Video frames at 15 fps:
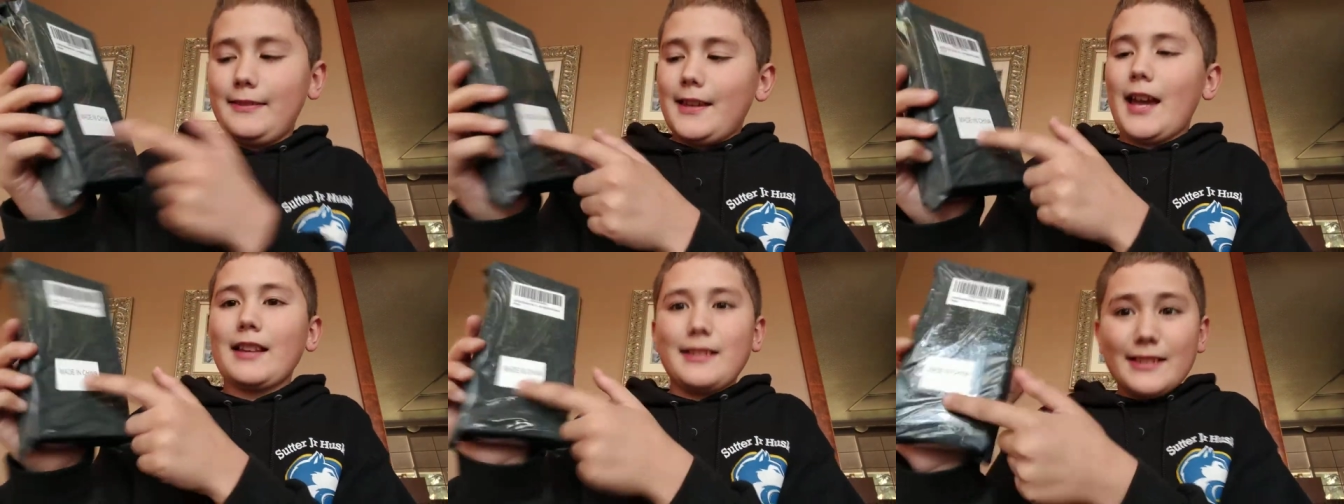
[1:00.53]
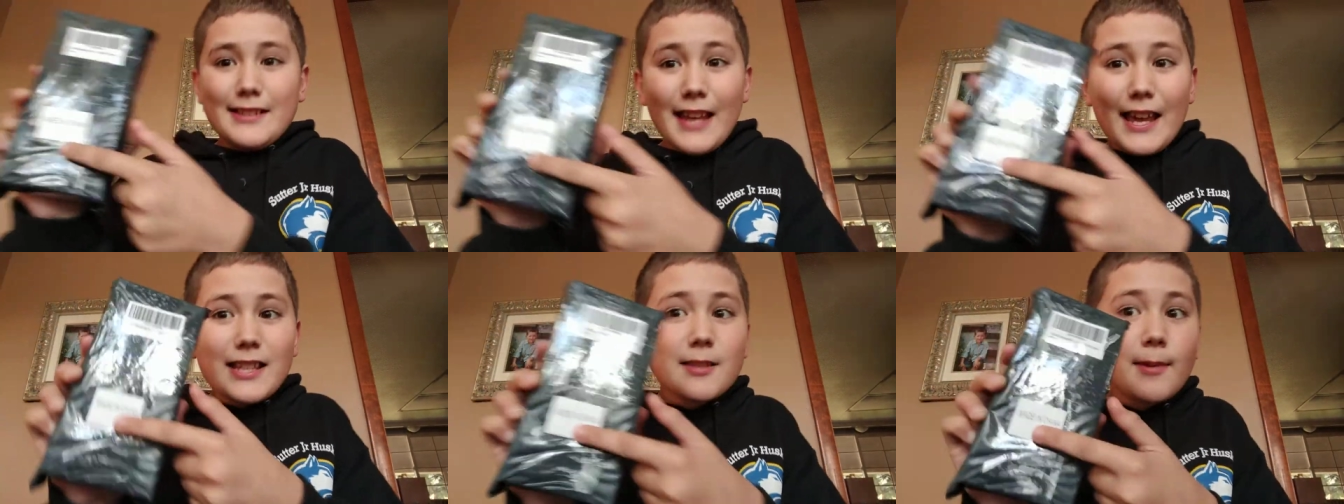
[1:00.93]
that
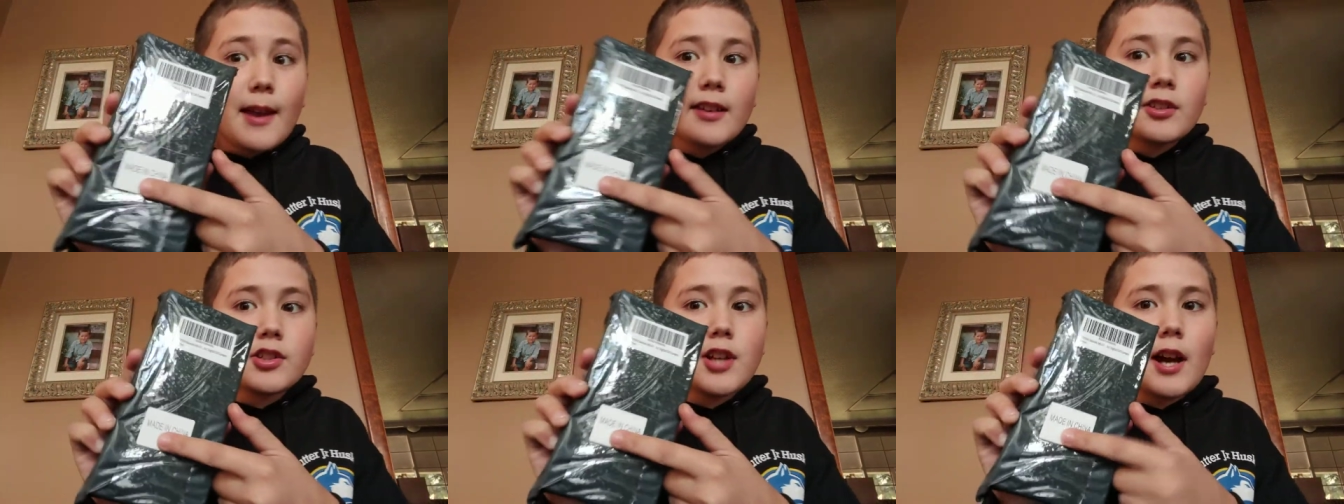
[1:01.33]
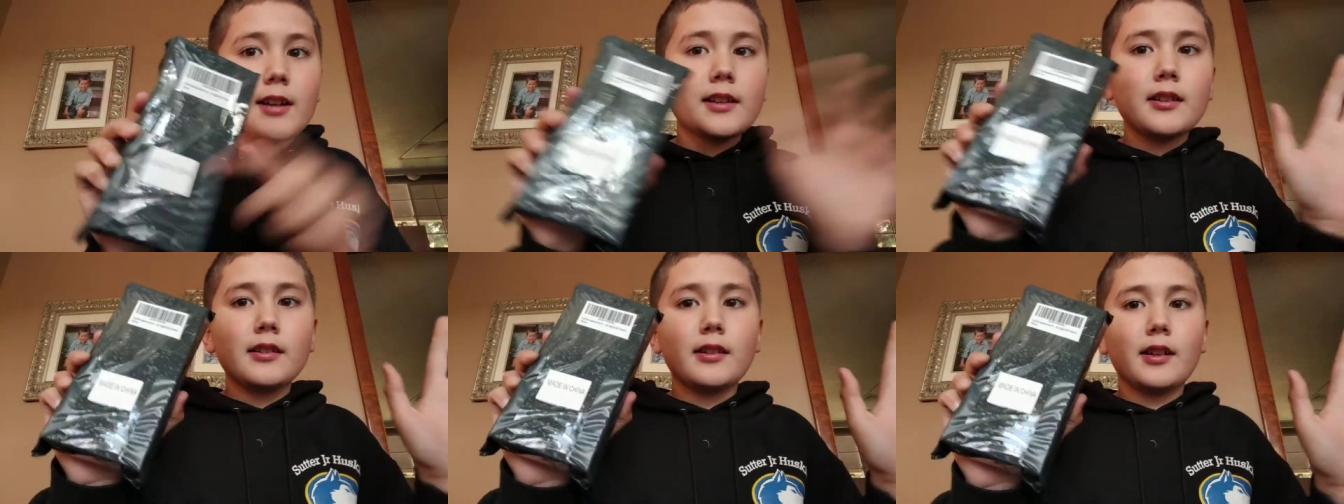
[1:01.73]
says made in
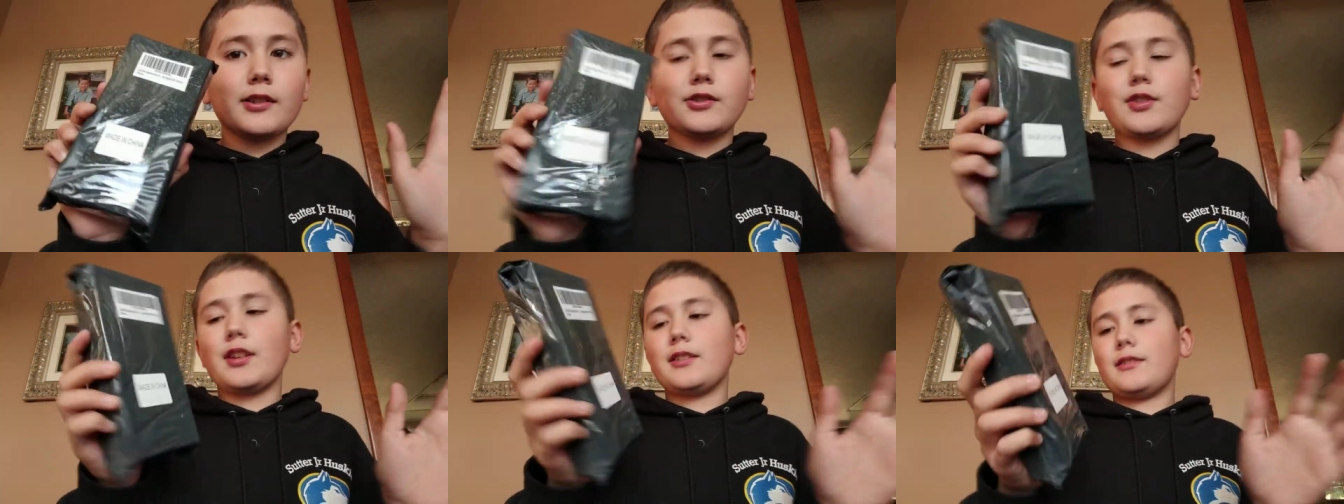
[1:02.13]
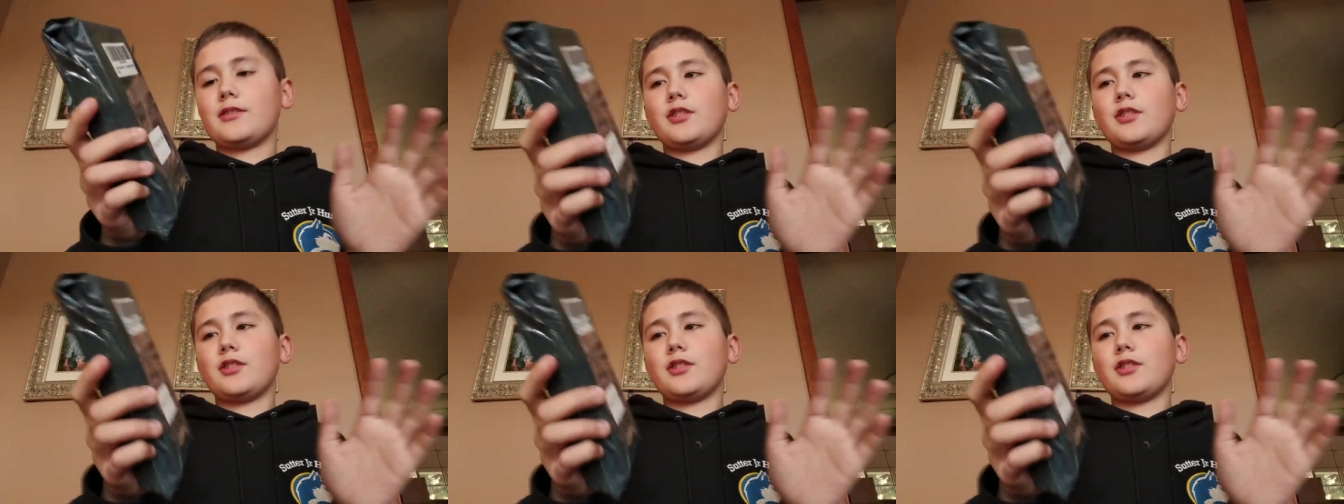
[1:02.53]
China. I trust